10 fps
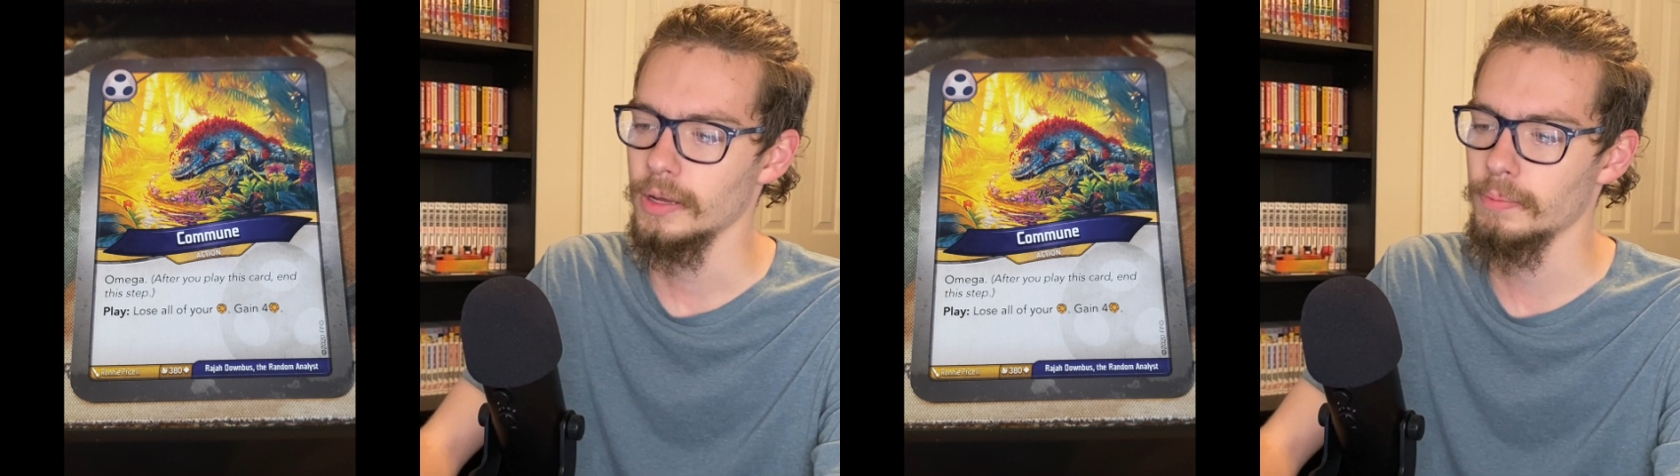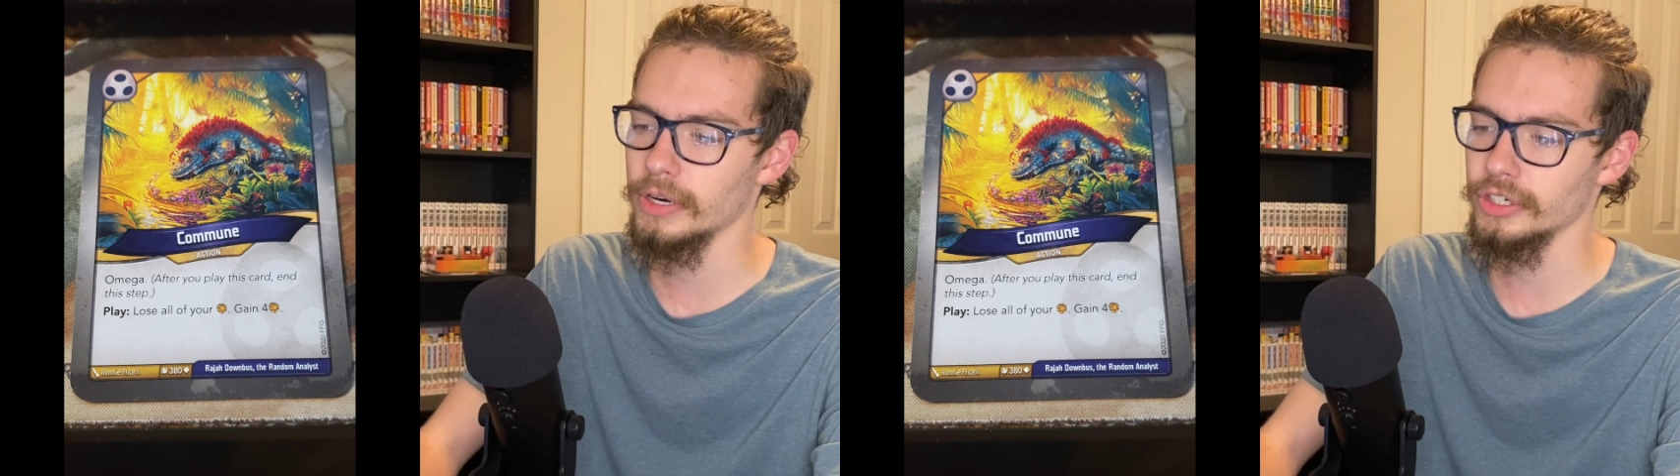
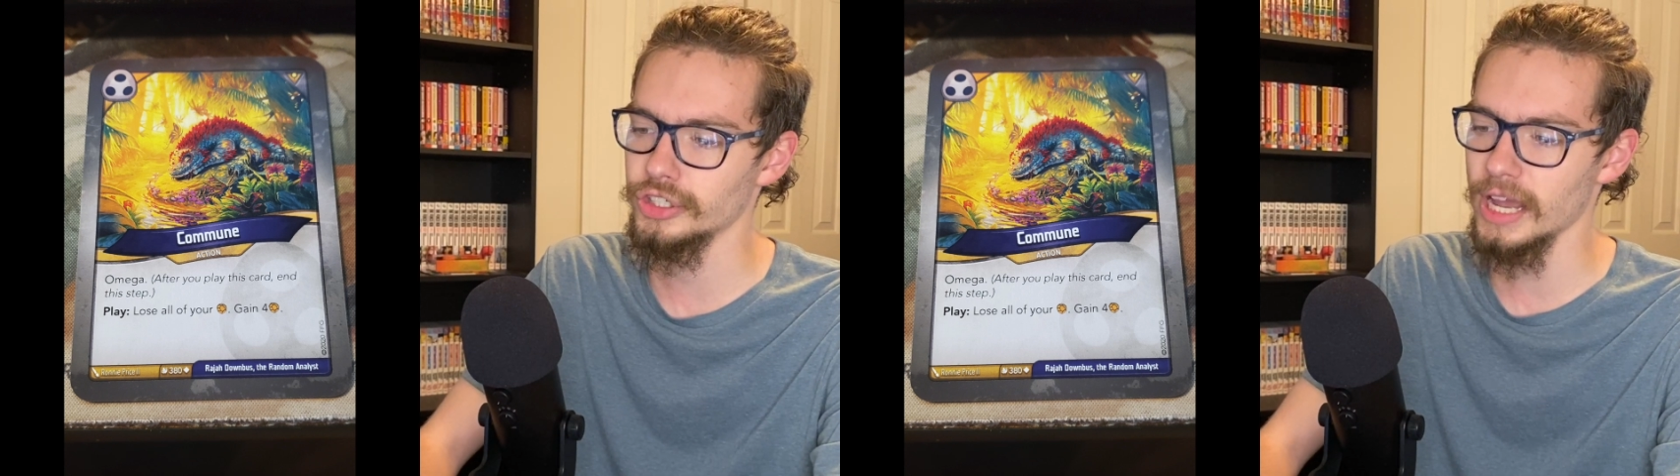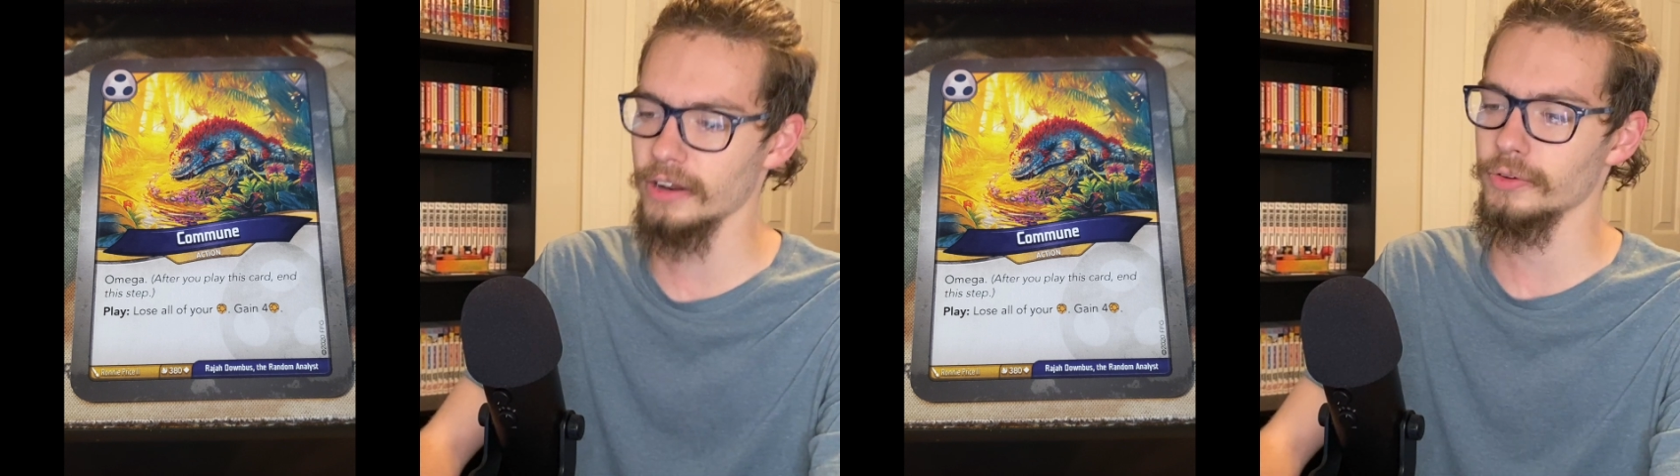but in
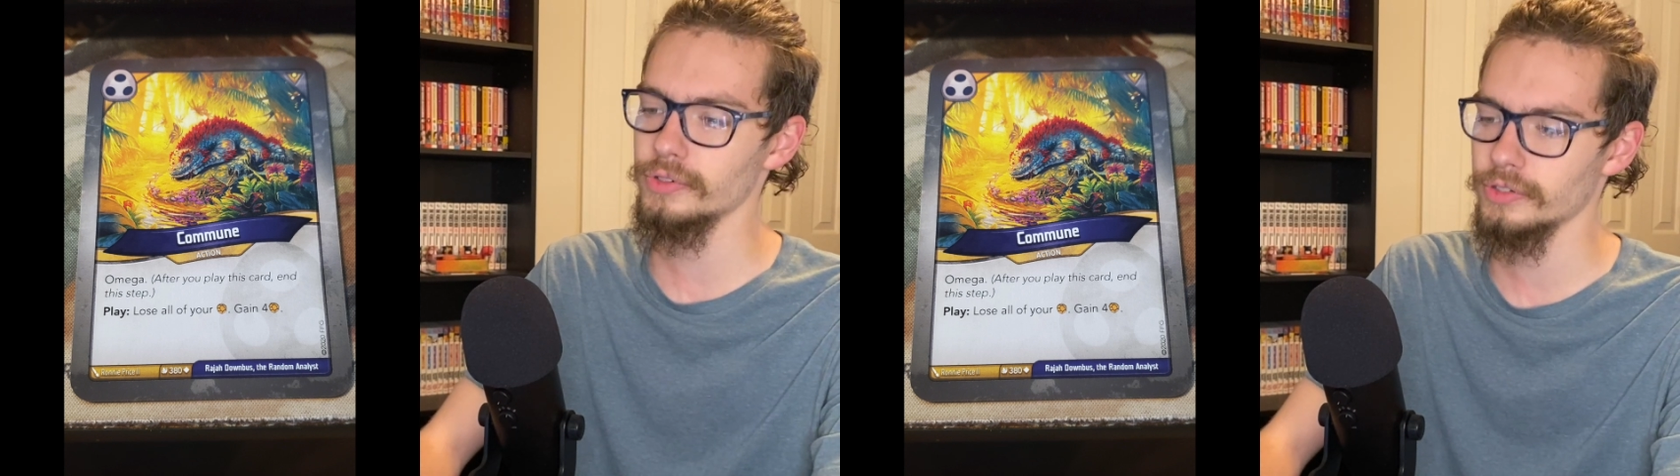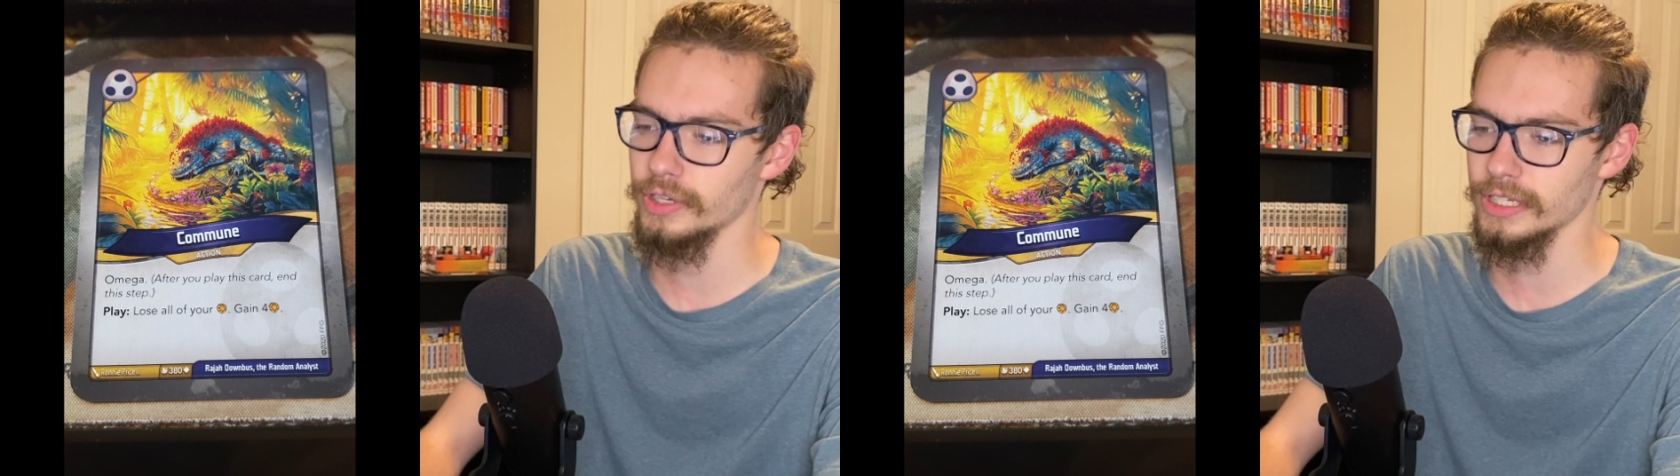
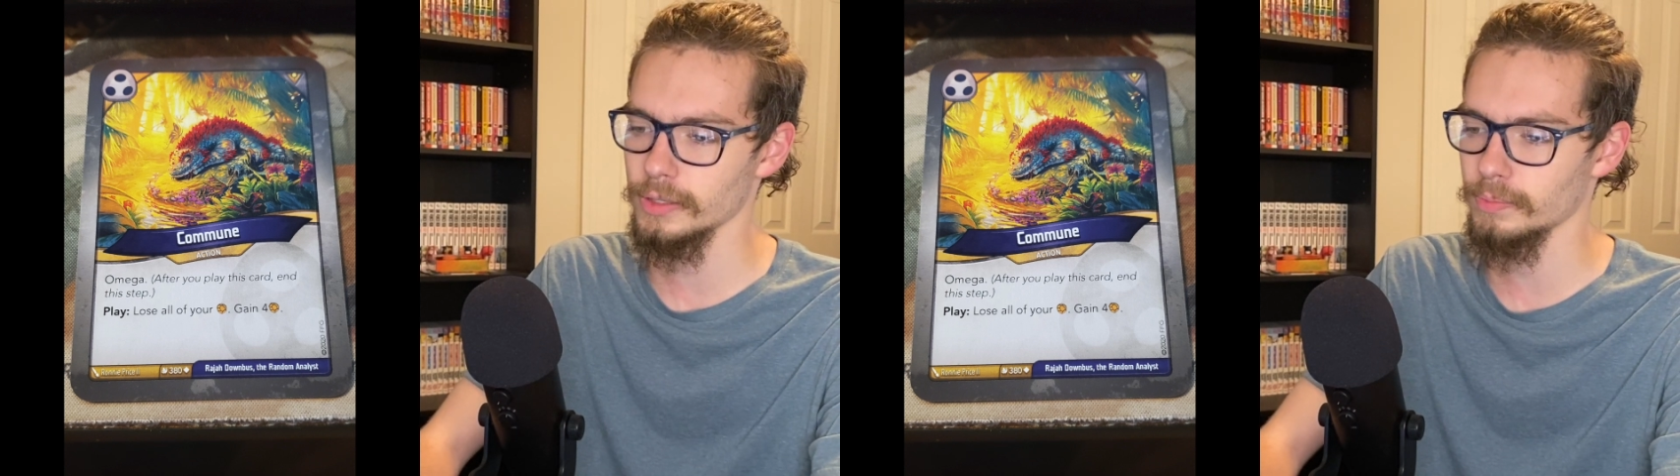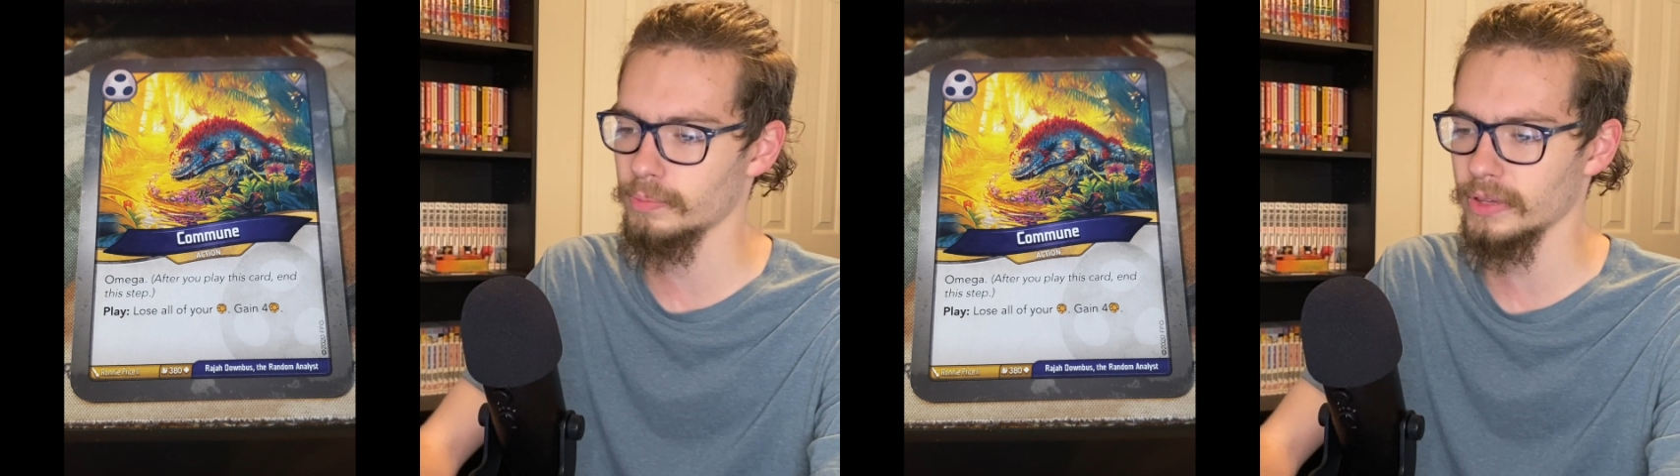Shadows, you get to